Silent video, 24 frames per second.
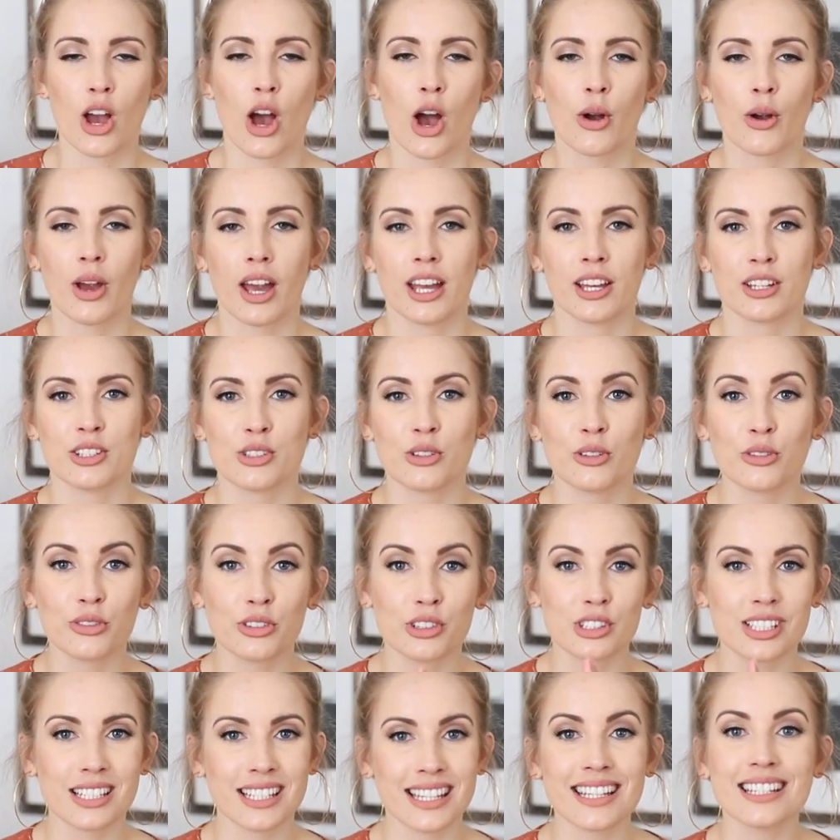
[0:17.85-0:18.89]
Okay, so
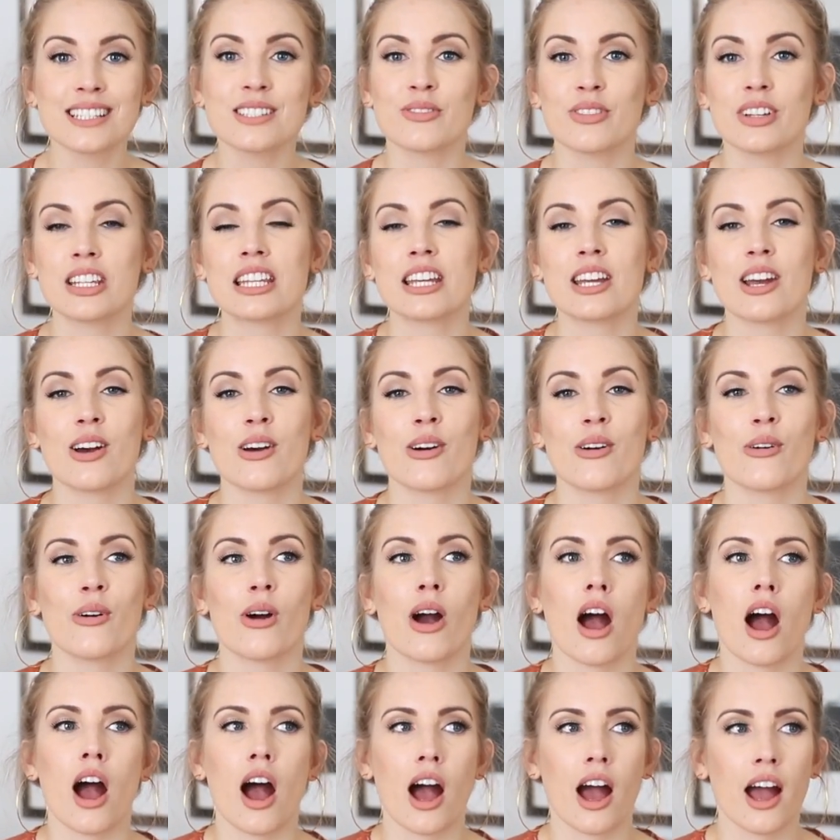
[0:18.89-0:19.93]
for today's
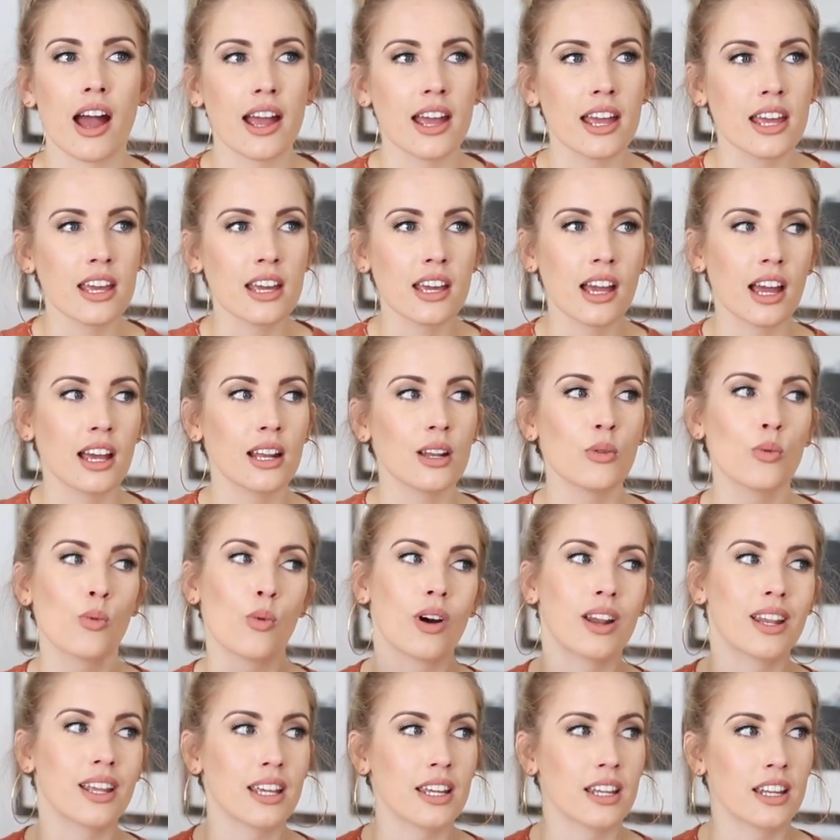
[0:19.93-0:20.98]
video, I kind of
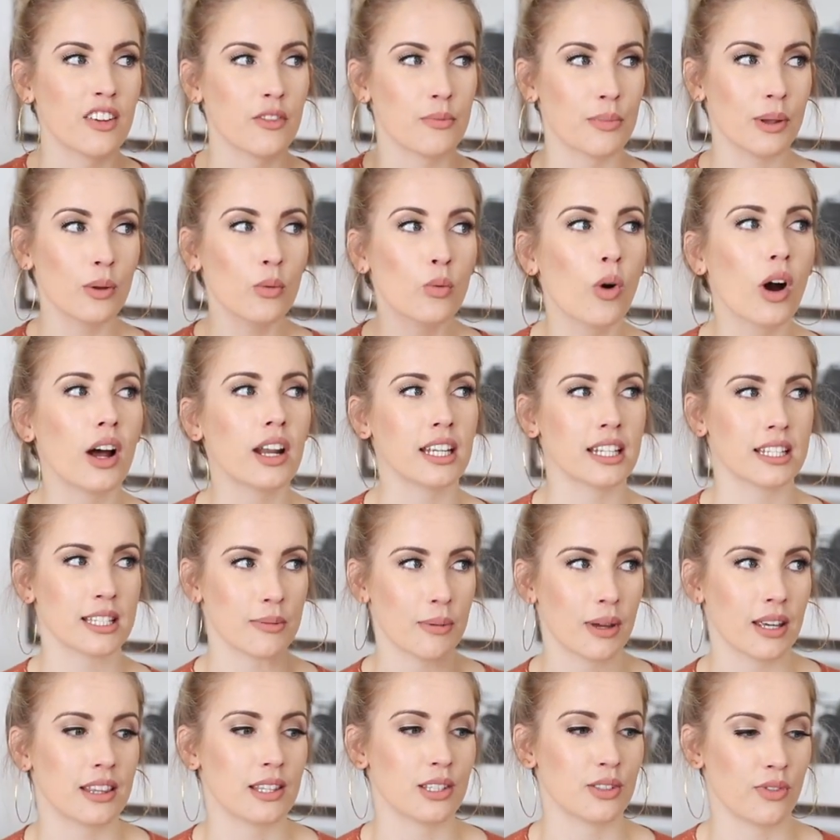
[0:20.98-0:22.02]
wanted, I've been wanting
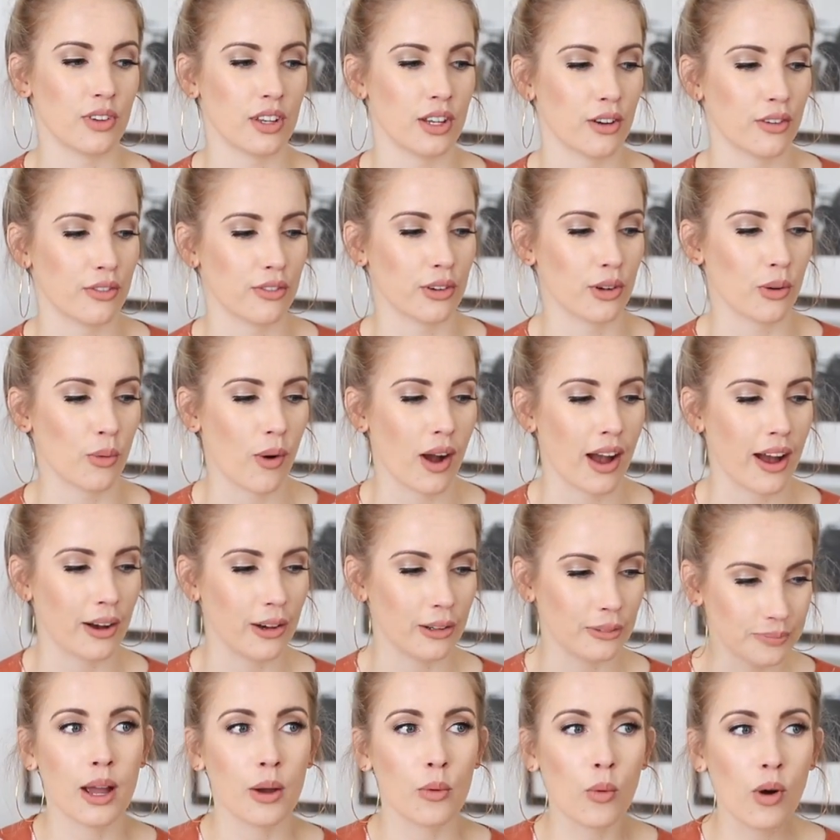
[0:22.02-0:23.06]
to make this video for a
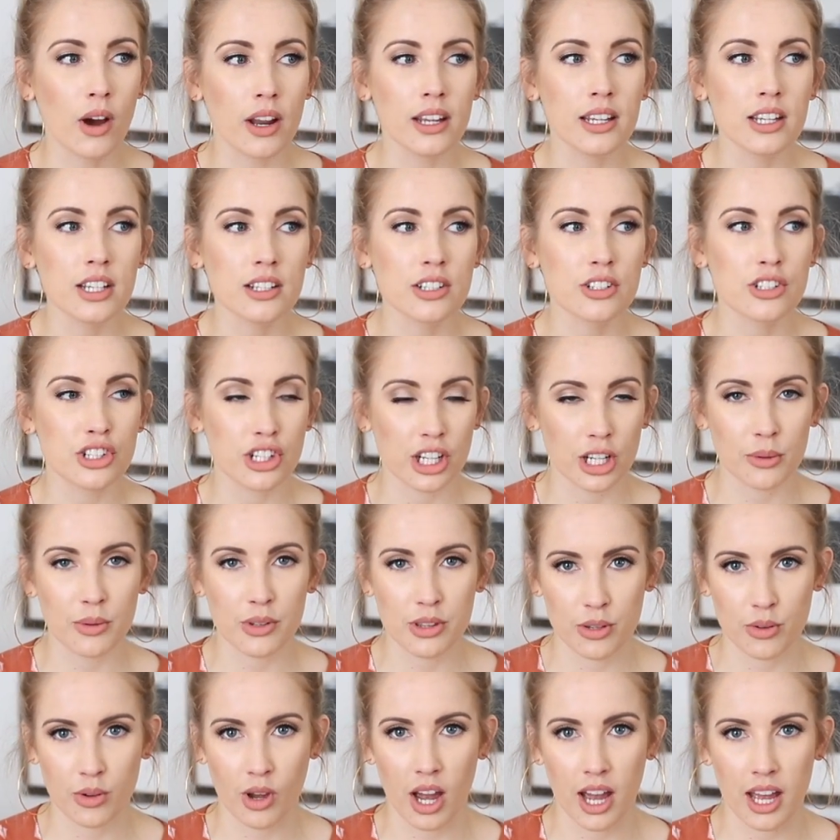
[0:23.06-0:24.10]
while. I wanna share
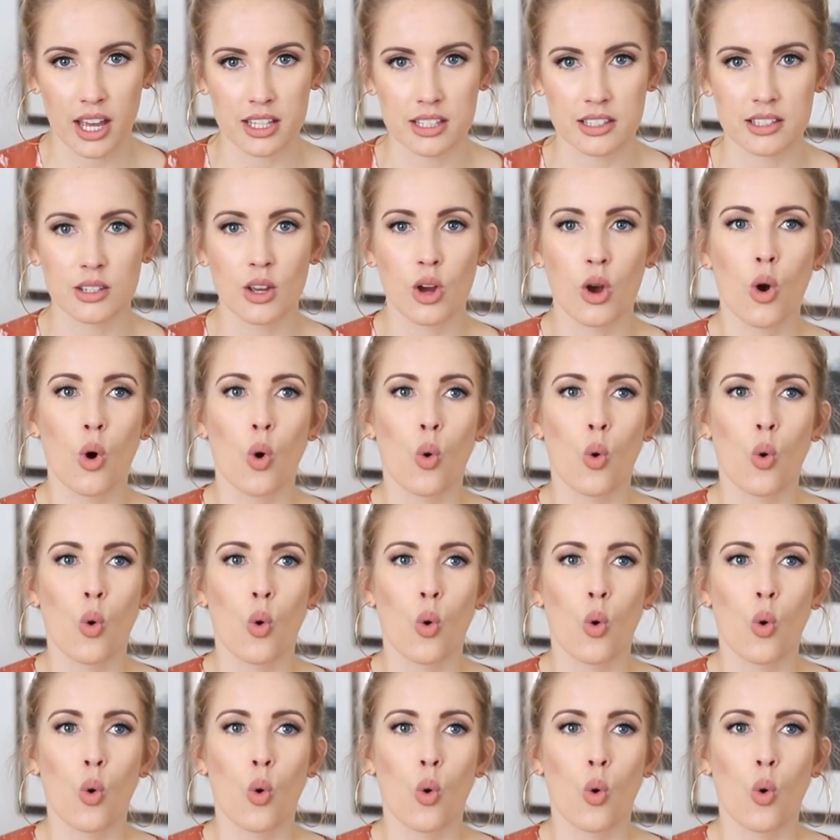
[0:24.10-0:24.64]
with you guys